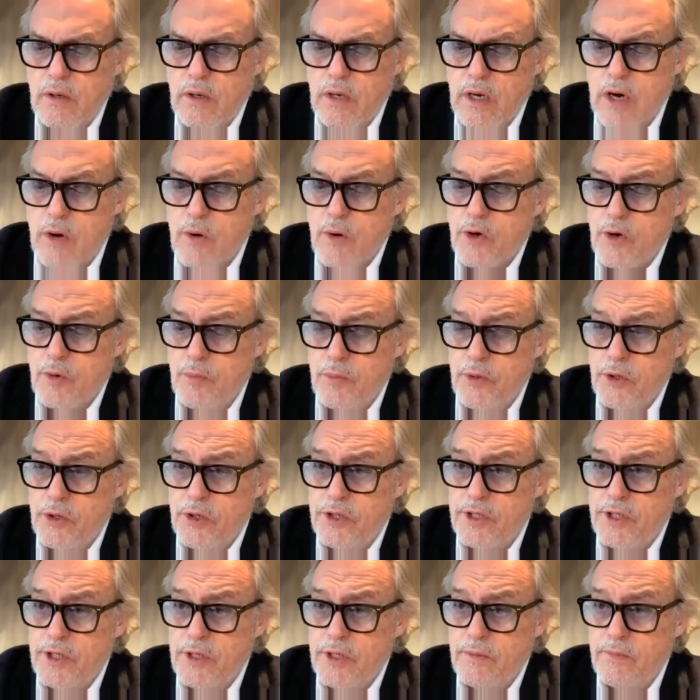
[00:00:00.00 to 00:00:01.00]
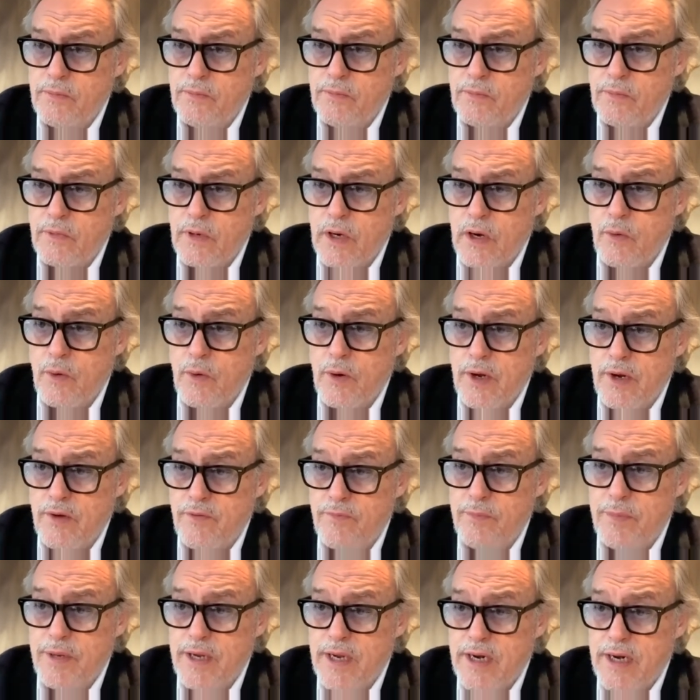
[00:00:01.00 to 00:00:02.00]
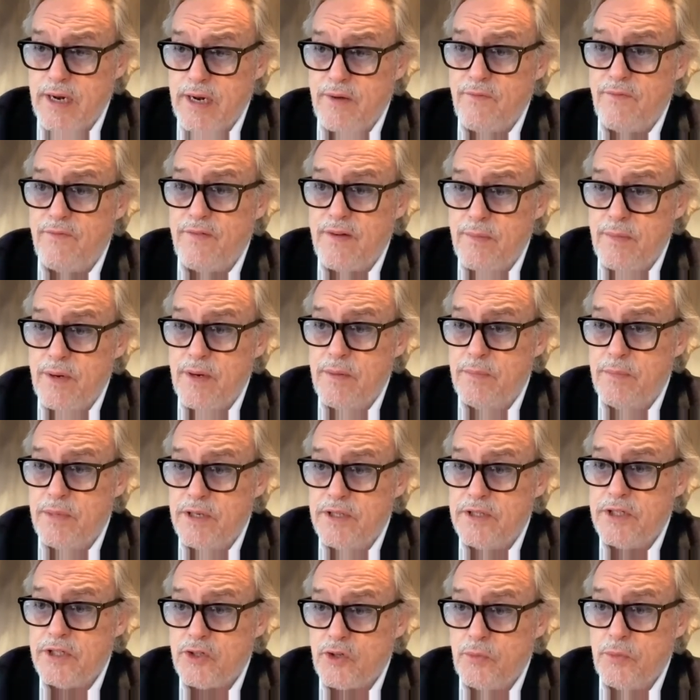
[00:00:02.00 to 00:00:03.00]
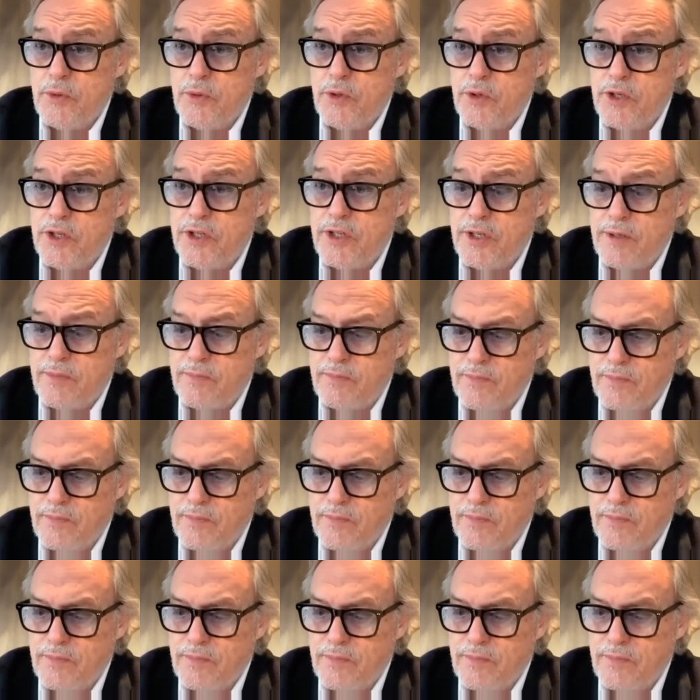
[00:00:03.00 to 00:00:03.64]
our community, our FBN and family business community